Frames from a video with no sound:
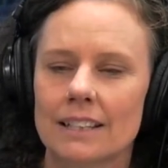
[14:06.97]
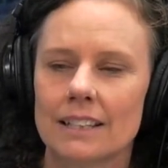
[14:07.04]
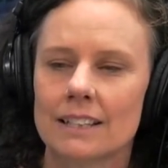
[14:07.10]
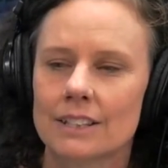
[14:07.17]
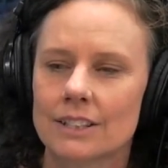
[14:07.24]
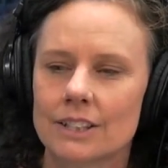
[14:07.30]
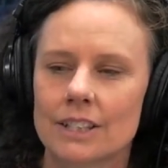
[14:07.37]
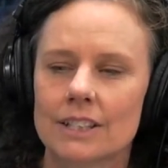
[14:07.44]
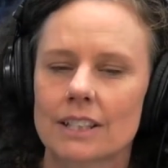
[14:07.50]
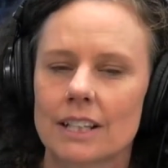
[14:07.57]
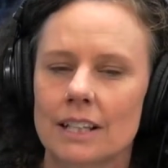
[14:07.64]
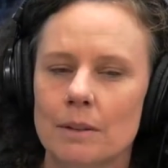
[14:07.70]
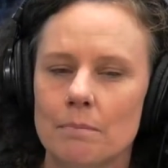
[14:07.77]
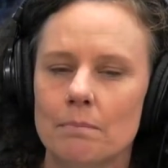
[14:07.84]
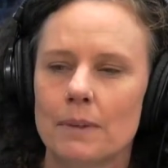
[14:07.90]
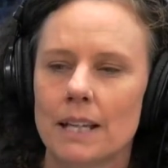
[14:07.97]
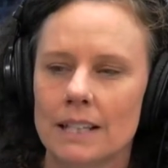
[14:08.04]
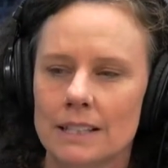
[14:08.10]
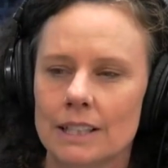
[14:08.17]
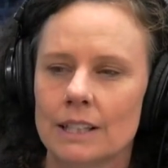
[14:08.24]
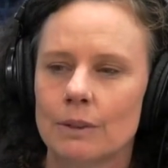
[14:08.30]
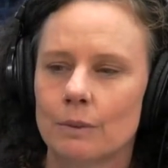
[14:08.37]
is just an
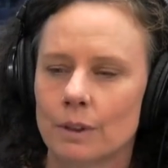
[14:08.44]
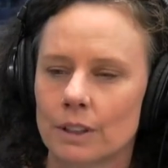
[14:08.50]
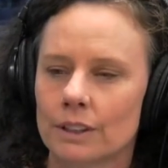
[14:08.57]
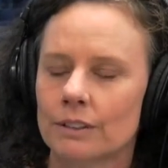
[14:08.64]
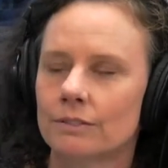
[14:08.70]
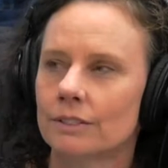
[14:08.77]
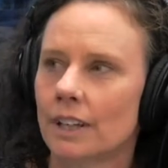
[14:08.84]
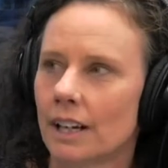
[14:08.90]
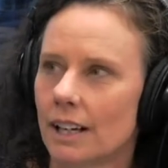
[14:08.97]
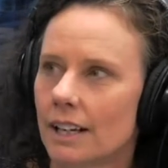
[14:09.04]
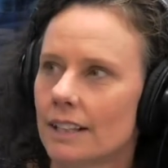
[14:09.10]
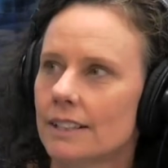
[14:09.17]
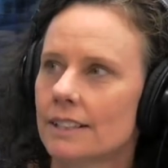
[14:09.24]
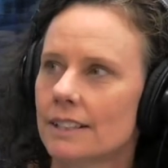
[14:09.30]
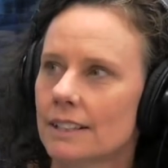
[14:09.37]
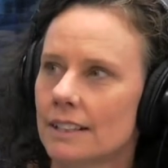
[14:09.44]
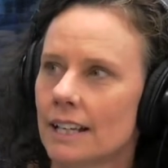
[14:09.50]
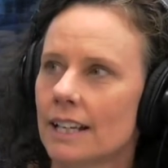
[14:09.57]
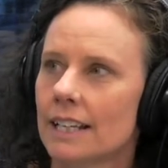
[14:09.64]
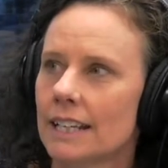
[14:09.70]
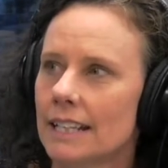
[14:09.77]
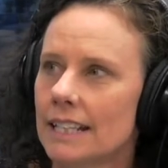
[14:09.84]
amazing work of God
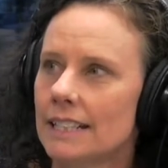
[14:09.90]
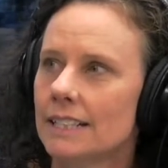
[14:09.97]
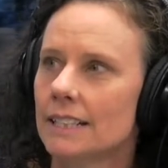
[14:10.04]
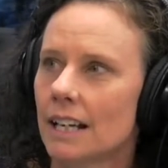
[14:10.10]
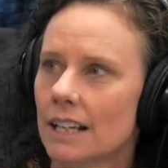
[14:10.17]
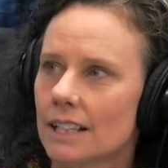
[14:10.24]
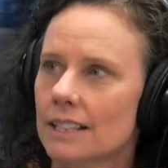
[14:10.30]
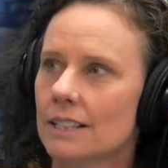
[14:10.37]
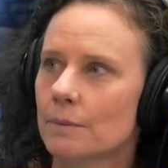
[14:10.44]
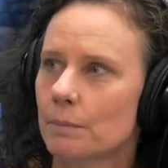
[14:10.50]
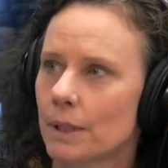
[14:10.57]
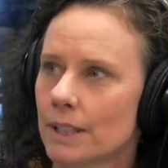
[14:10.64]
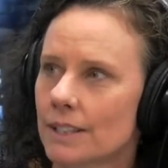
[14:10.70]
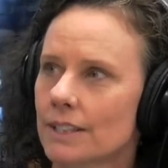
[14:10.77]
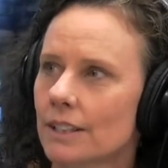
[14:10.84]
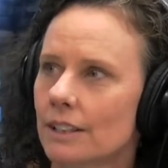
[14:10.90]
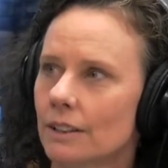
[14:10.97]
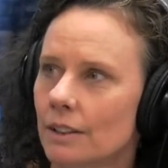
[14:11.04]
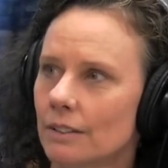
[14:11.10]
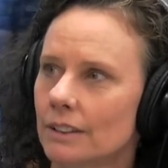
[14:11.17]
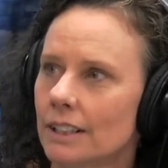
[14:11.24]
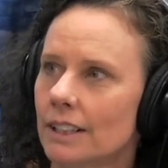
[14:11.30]
that He does place the
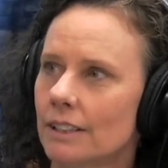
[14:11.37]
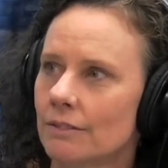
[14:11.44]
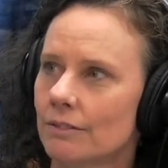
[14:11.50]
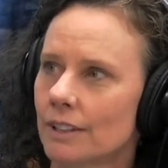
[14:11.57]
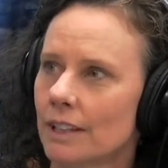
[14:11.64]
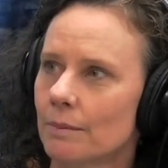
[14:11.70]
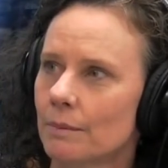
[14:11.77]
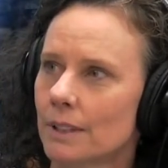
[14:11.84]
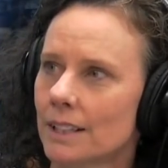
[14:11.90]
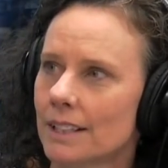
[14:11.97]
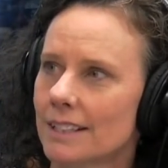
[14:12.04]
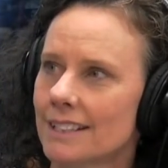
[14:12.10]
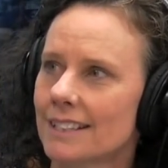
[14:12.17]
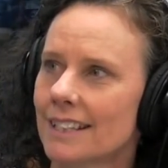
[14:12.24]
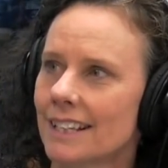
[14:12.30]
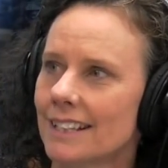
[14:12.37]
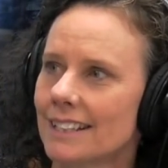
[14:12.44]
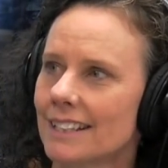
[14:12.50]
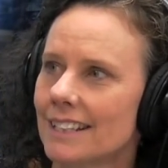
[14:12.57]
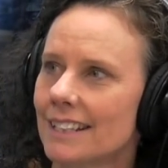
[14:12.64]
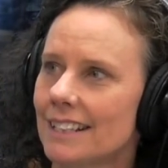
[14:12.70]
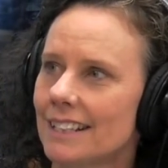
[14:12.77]
lonely in families, that
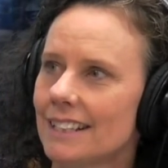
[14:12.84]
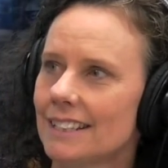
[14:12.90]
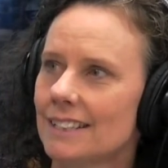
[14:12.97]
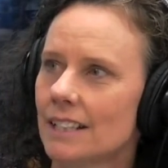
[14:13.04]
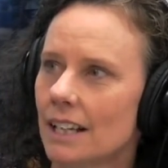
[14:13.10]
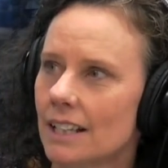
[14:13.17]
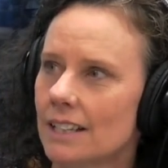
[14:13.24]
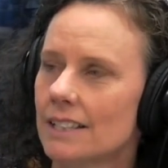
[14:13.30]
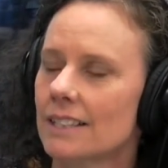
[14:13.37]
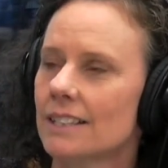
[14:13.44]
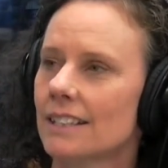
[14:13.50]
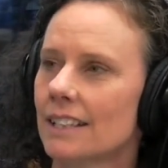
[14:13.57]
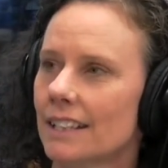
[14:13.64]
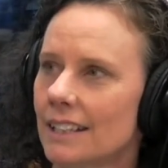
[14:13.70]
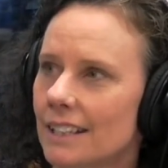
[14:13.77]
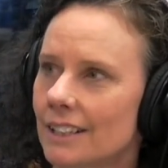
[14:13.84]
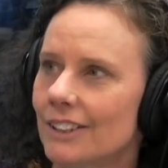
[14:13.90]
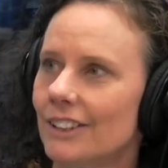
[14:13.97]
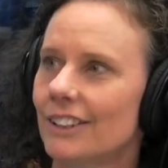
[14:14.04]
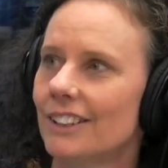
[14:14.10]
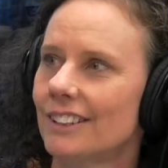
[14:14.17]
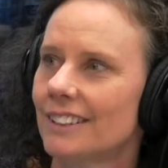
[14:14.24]
He does
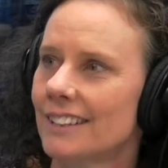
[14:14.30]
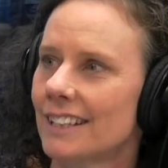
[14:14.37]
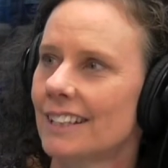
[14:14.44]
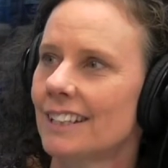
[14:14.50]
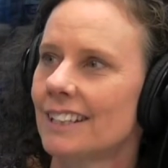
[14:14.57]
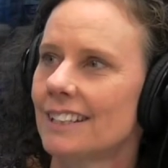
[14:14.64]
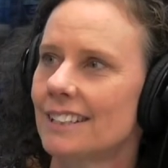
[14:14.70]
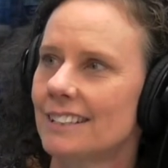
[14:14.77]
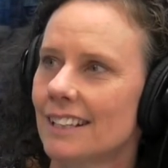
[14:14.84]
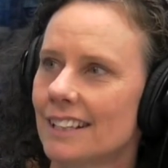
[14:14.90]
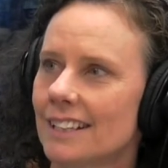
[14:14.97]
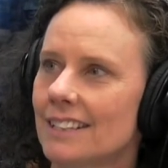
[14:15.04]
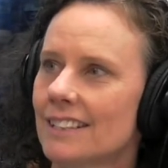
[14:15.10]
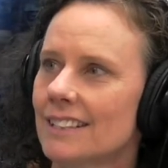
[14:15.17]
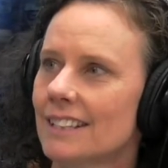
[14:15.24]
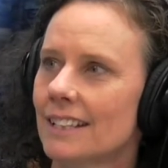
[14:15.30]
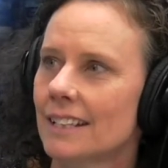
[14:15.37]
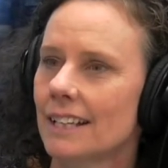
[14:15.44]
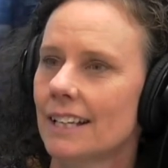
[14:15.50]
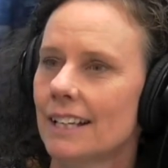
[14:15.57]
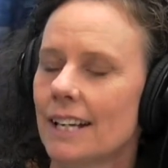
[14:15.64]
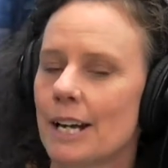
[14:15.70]
heal, that He does
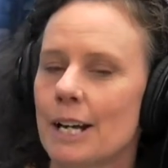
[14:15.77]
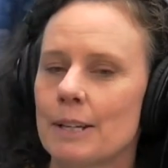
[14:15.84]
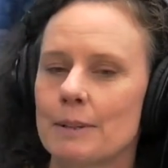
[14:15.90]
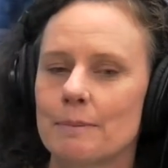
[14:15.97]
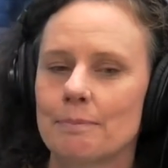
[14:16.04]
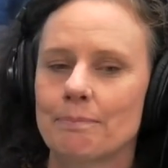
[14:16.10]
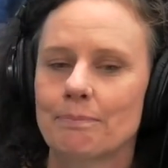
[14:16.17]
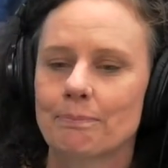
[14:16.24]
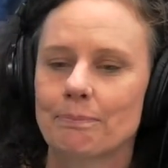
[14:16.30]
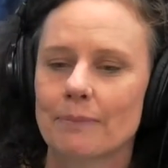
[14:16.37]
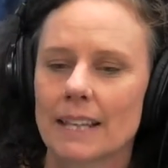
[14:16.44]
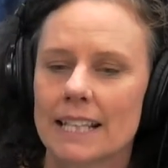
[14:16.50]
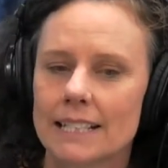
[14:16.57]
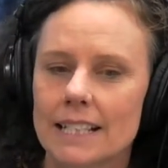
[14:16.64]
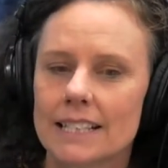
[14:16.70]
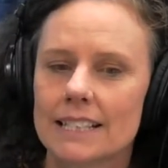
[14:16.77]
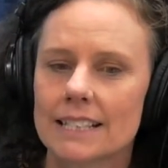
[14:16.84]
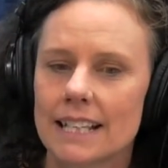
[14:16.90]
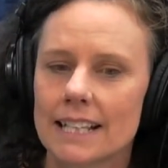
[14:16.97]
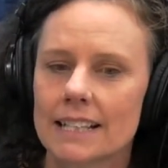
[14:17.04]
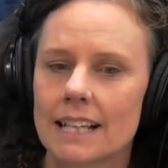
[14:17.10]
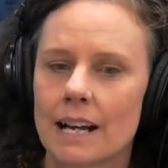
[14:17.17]
um, He does
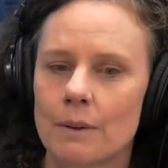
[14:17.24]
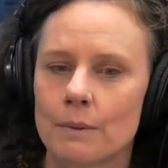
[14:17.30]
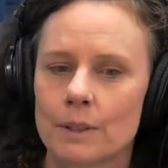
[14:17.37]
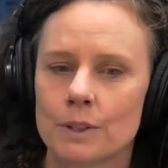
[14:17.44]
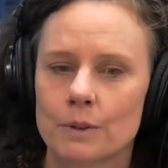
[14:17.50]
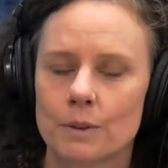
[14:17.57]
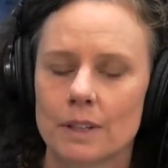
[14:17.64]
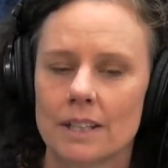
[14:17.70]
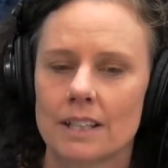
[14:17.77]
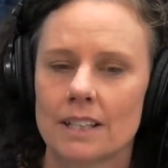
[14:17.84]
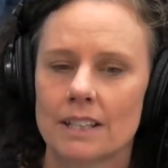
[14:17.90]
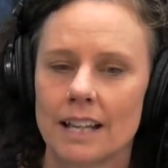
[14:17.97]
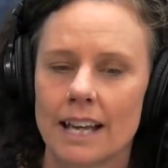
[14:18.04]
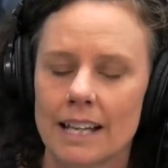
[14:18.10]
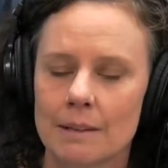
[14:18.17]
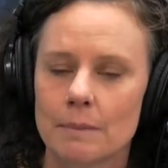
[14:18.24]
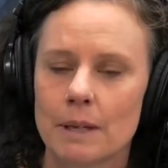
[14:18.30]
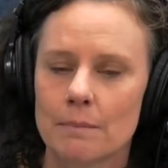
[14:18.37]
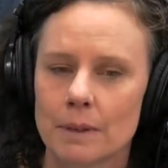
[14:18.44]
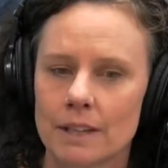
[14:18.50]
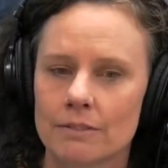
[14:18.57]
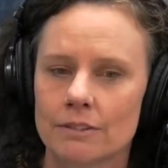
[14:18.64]
take that which the enemy
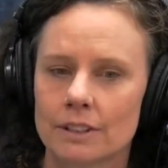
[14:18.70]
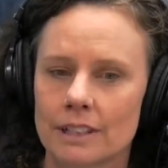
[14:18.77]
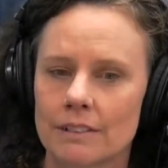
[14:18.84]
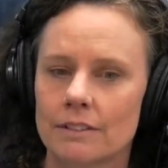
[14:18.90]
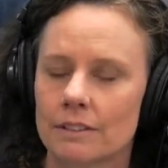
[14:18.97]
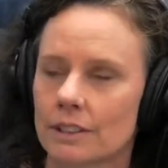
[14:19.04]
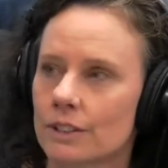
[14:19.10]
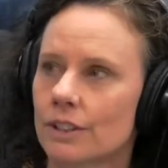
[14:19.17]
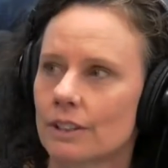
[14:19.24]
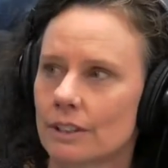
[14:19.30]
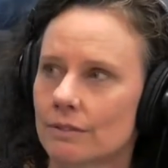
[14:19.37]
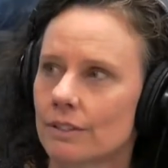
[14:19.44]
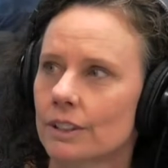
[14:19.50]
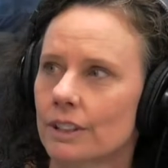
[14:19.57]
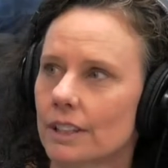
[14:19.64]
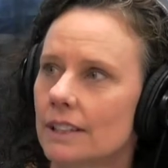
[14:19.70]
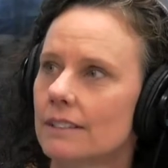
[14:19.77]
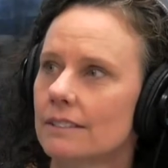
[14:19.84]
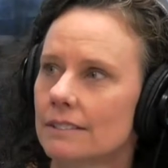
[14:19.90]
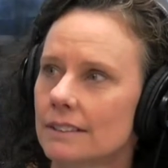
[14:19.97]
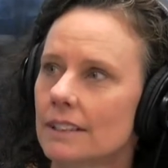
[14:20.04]
meant for evil and turn it for good.